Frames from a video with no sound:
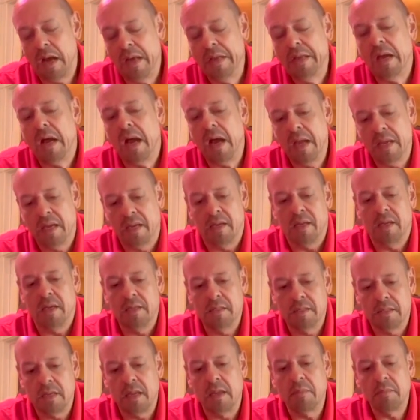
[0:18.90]
I
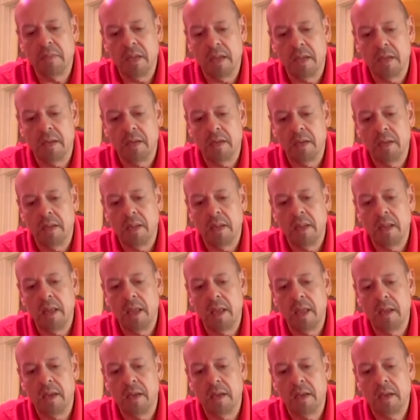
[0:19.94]
idolize that man,
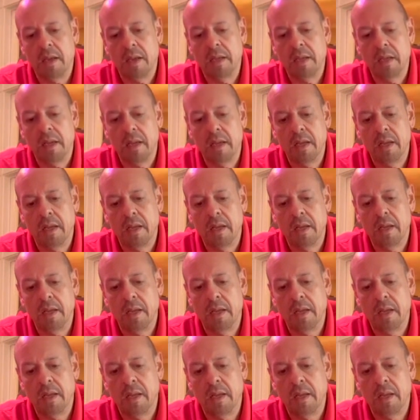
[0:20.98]
and I
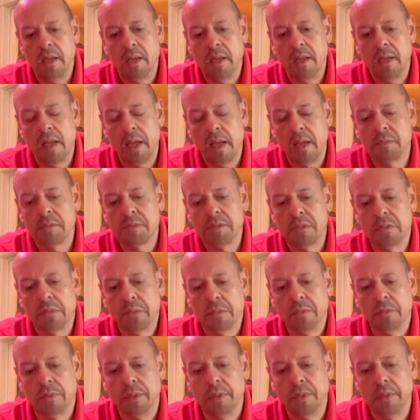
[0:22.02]

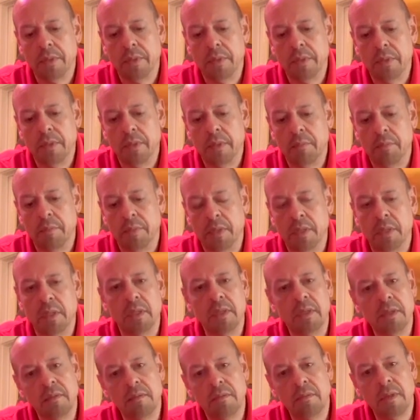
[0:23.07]
absolutely
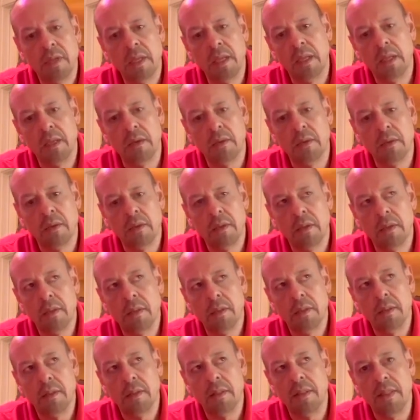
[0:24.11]
believe in
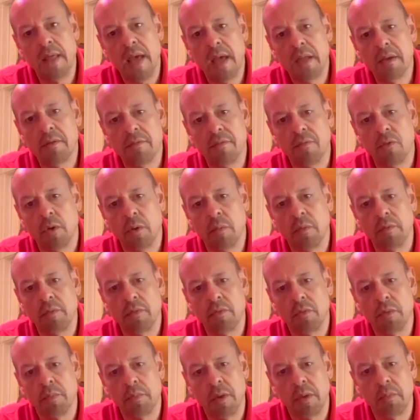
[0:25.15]
that form of
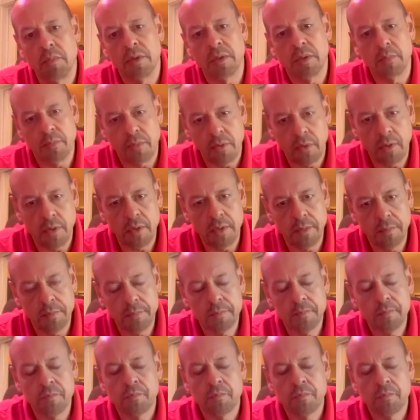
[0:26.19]
the Republican Party.